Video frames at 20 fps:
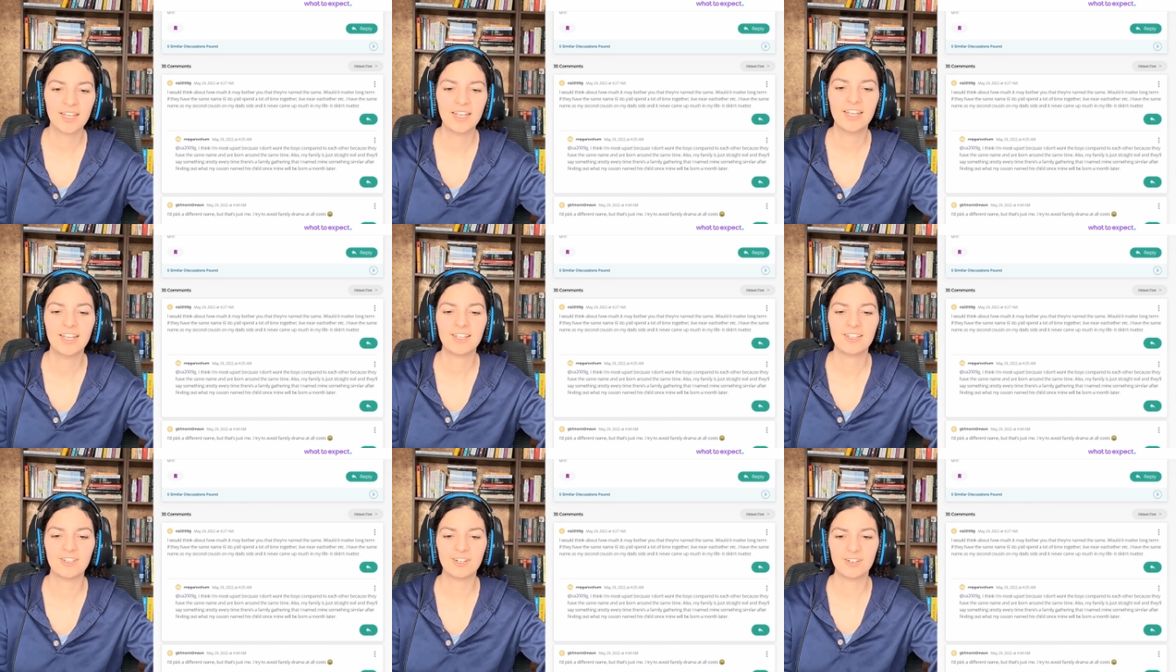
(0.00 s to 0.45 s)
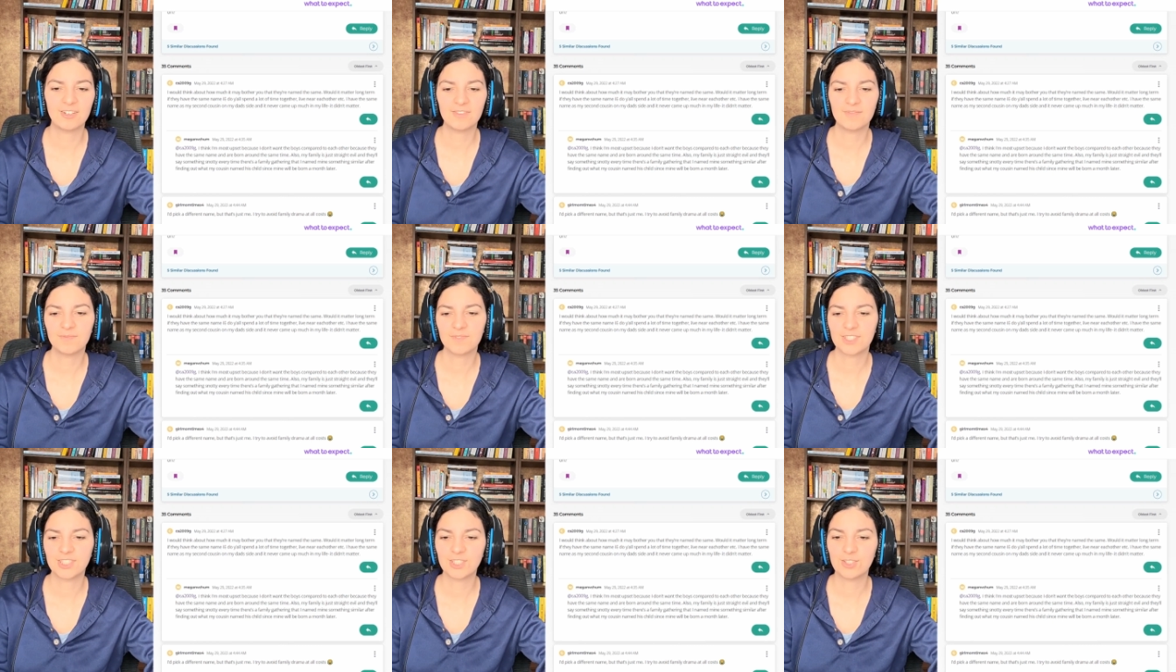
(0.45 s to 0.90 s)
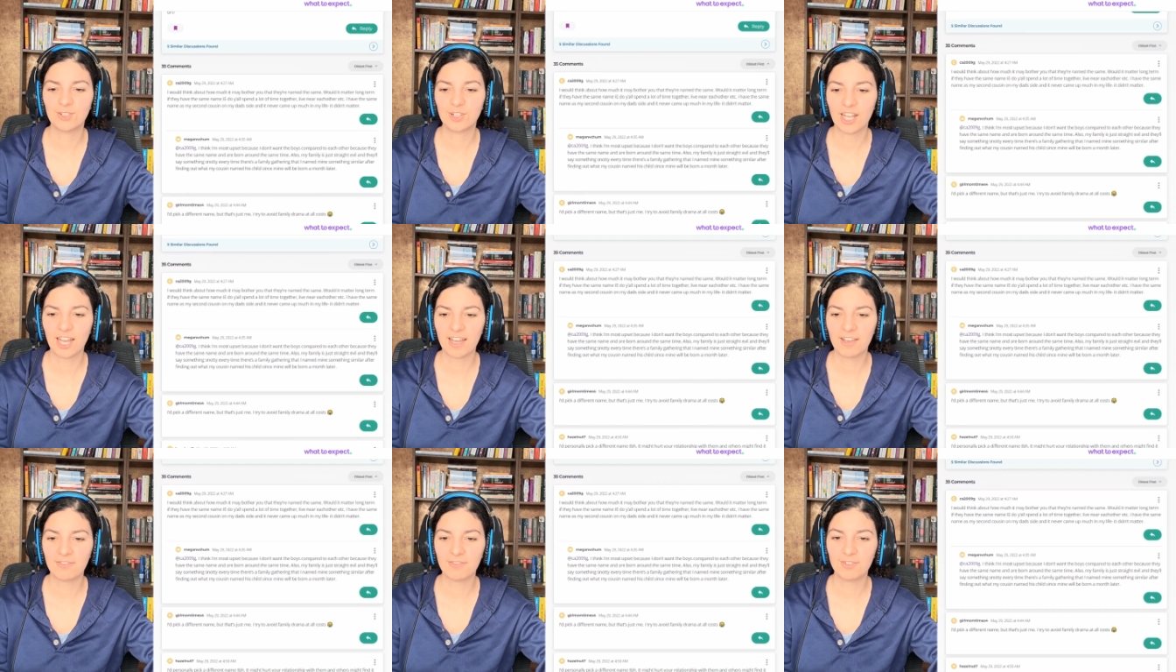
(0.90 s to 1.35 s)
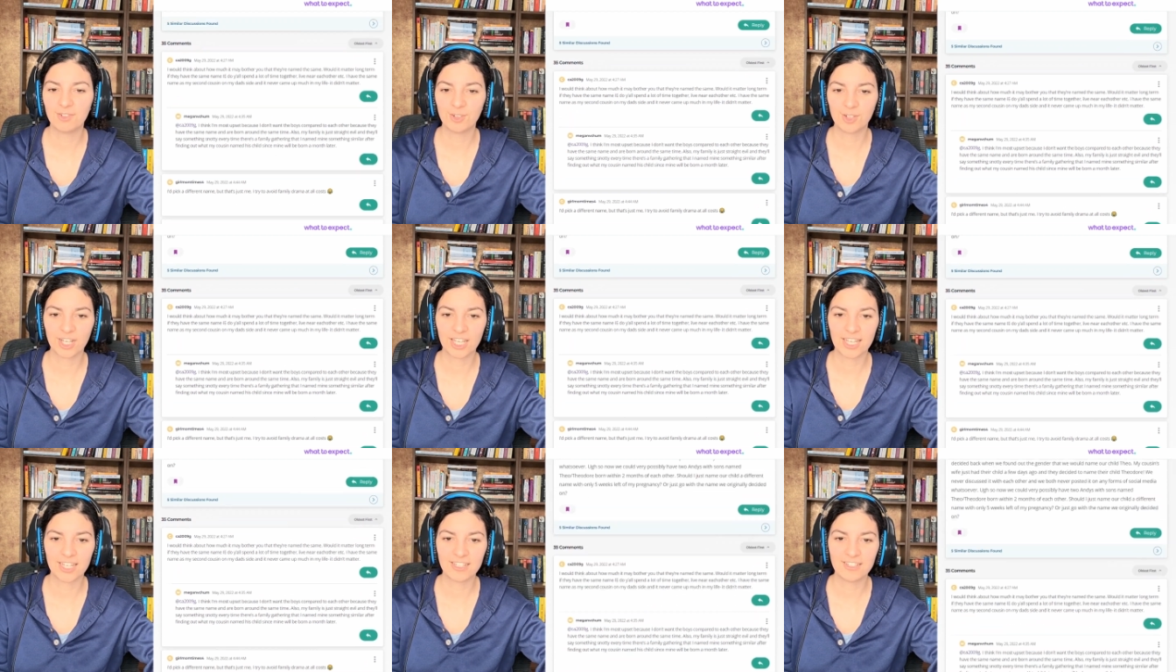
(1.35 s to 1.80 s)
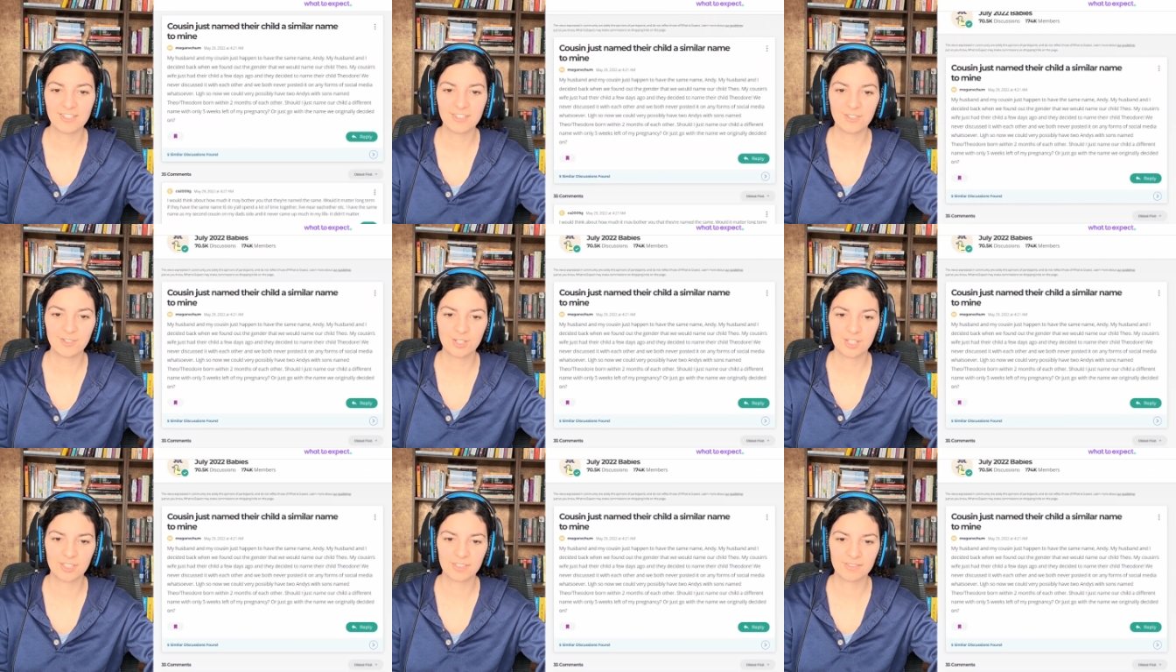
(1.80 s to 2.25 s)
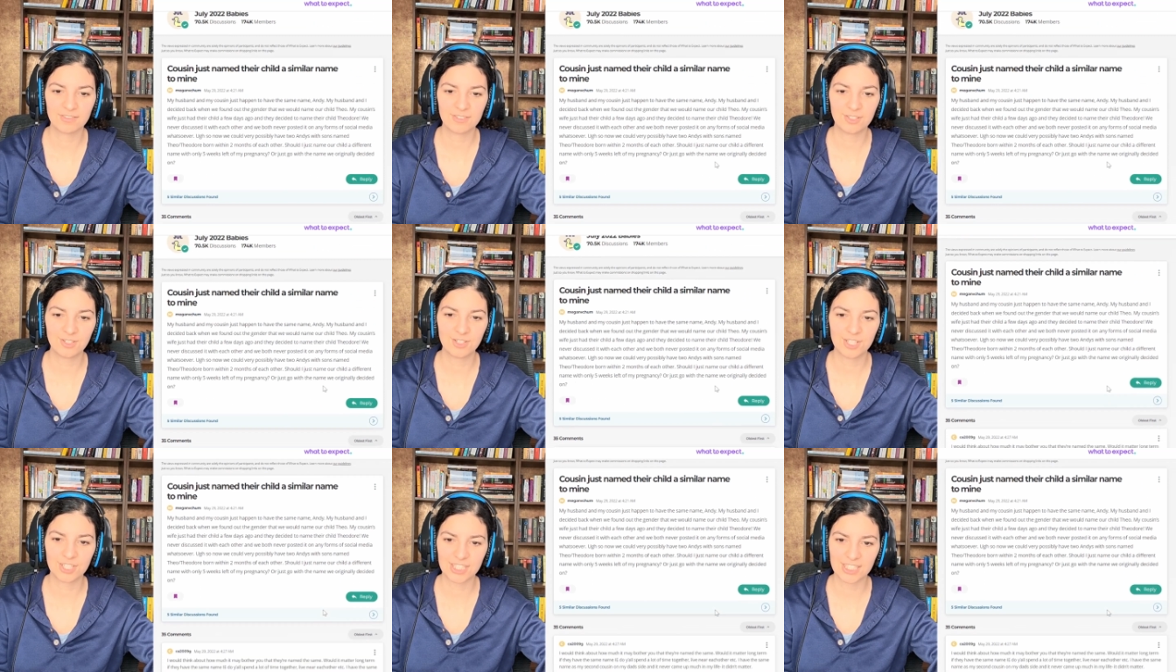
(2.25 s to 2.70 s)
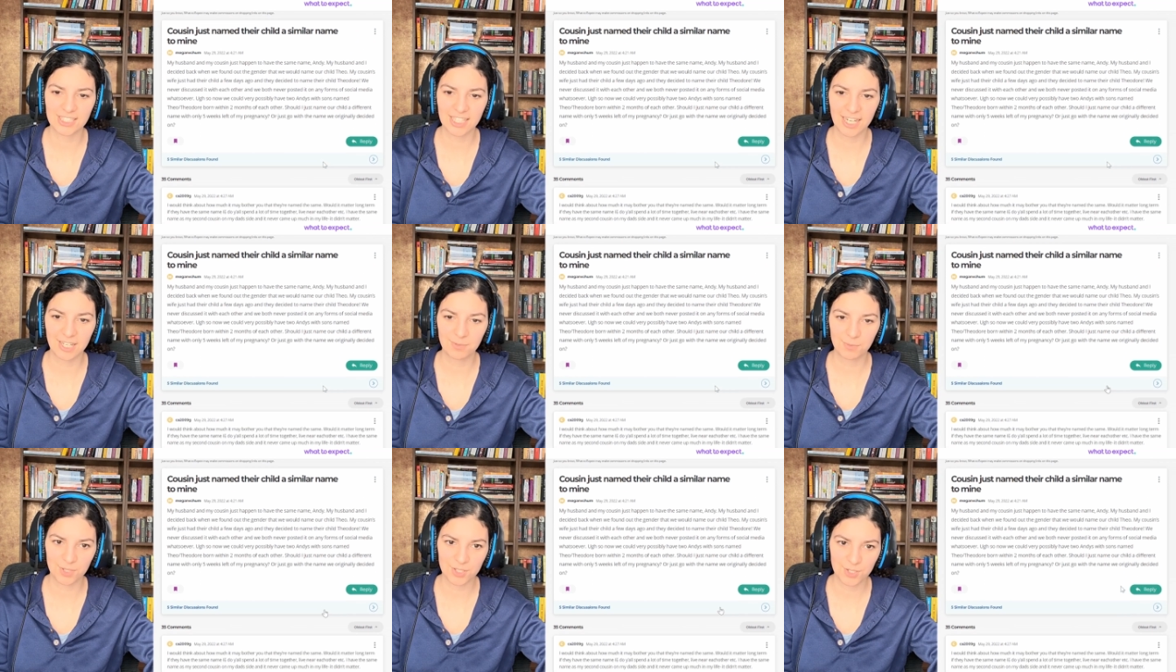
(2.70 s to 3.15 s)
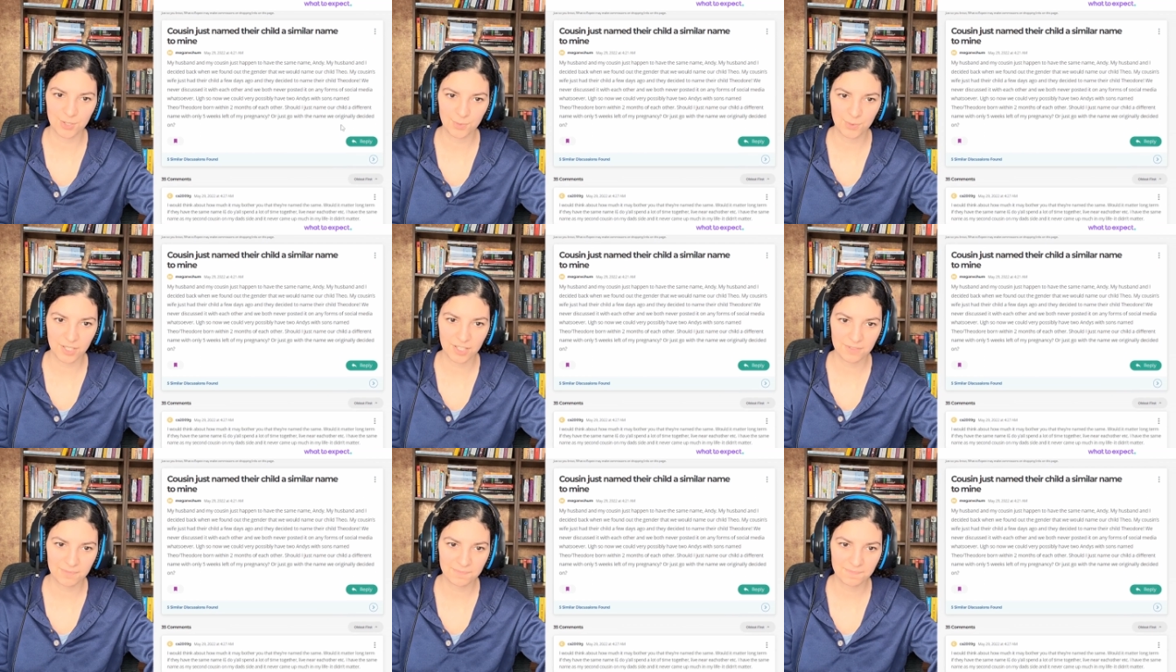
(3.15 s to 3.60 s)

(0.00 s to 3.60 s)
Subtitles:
it's your life, your kid. You can decide what you want.